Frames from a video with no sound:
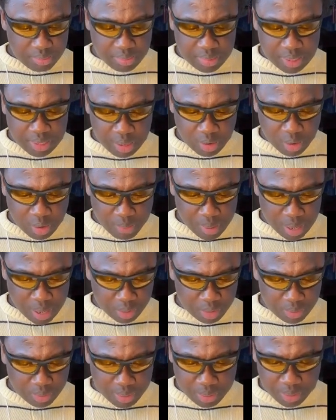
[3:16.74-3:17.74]
Yanko pan
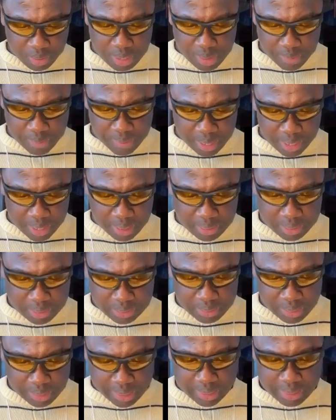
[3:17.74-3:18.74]
domain where your pan on
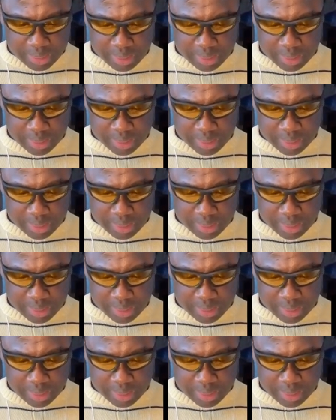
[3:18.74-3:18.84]
swear.